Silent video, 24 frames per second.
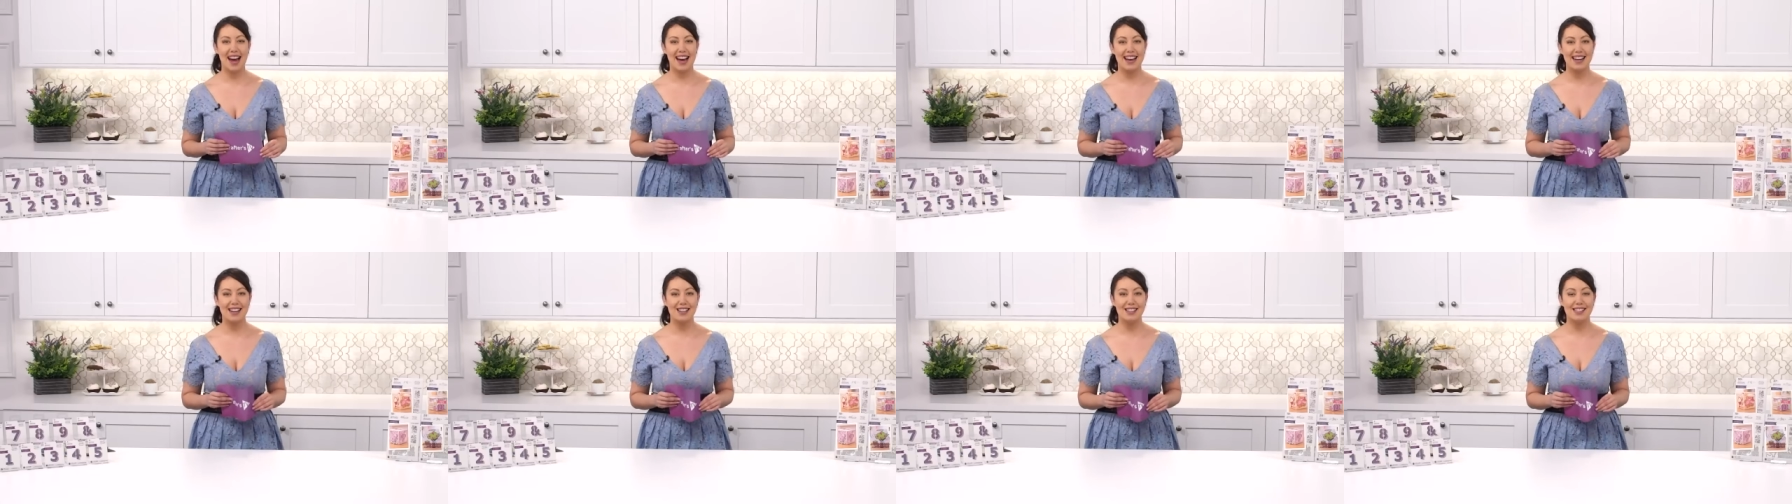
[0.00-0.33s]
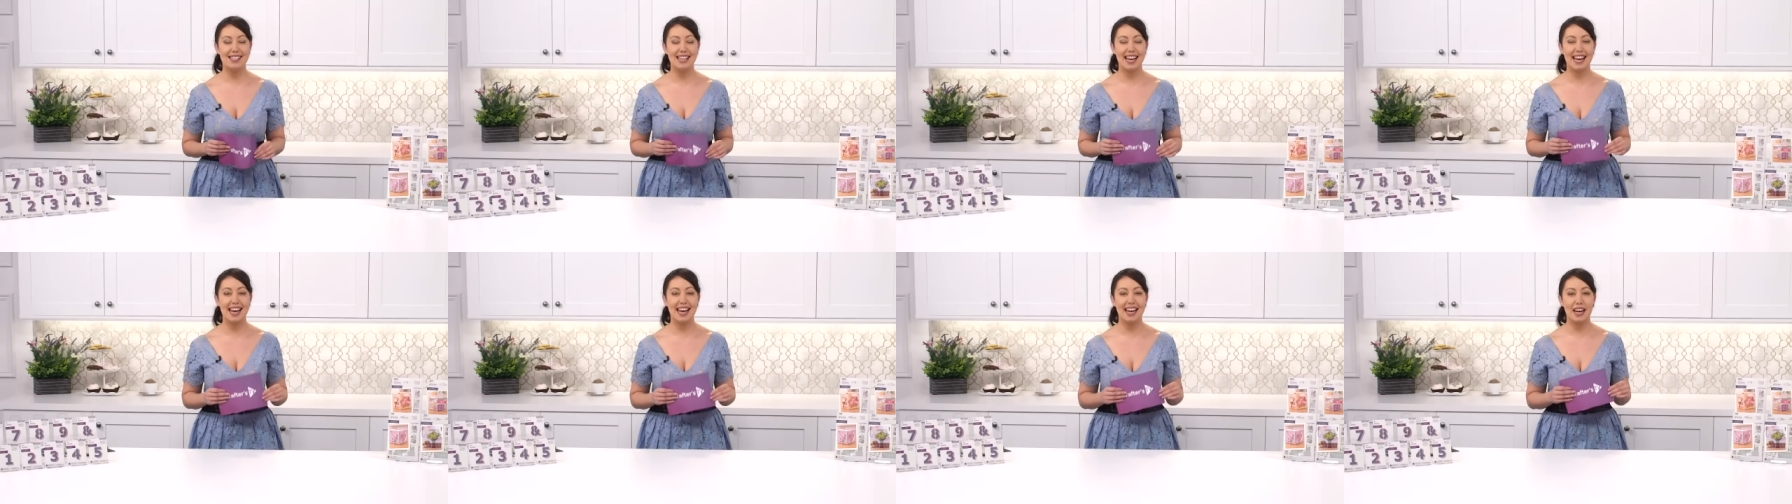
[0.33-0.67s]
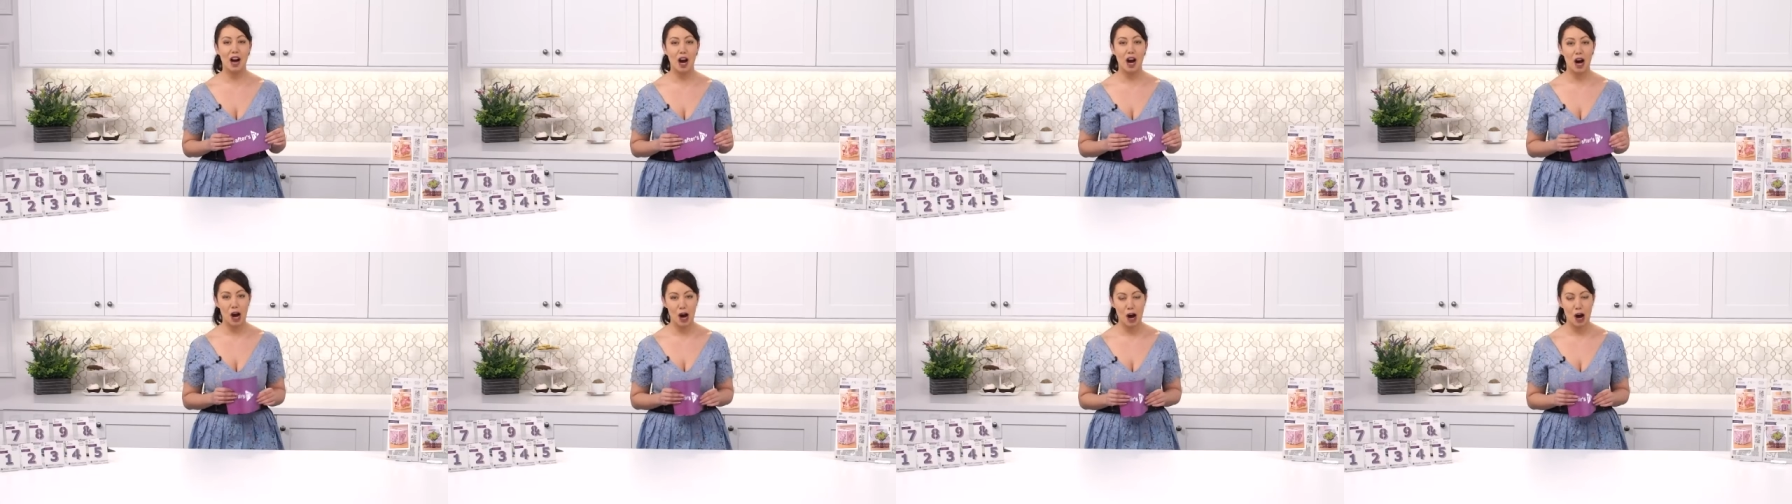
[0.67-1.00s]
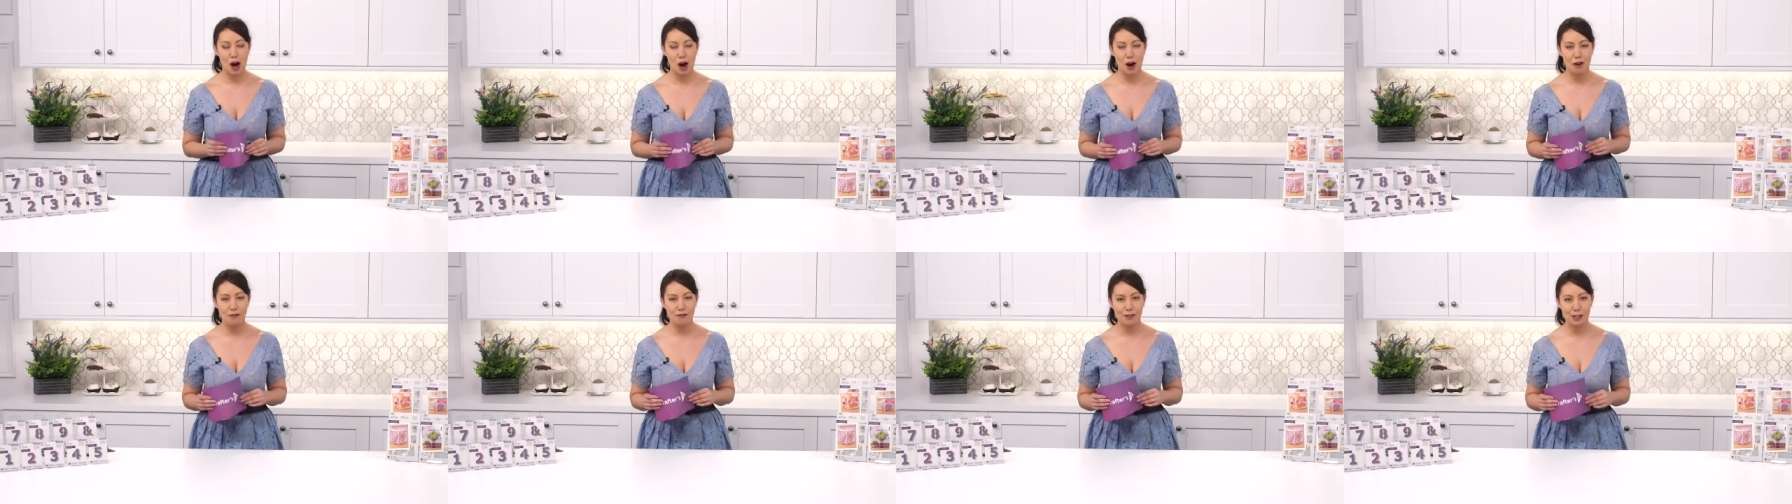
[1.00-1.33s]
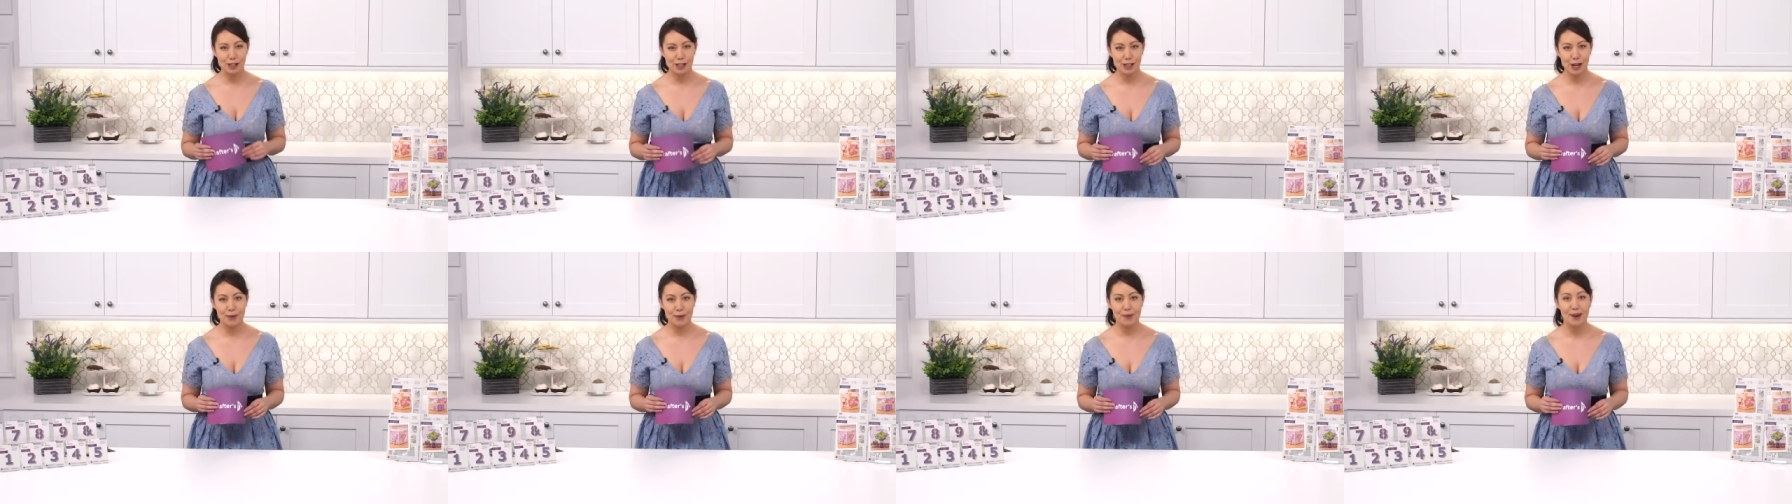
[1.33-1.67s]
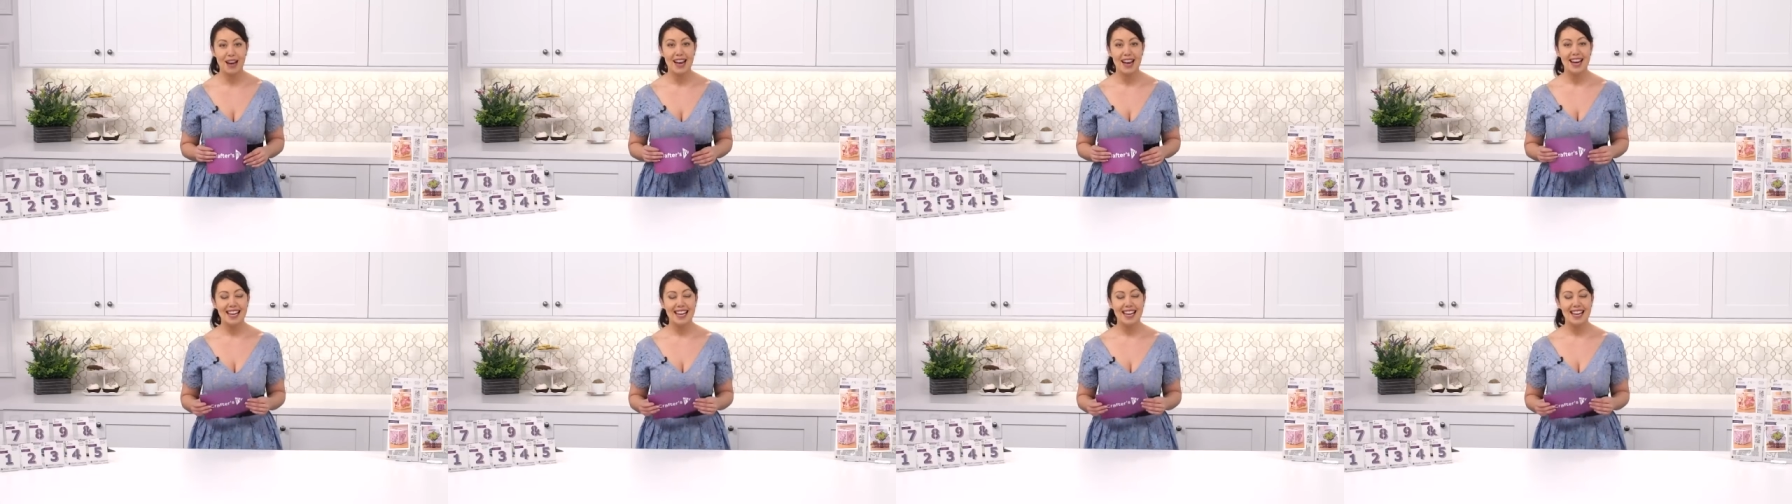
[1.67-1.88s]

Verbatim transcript: and a half, so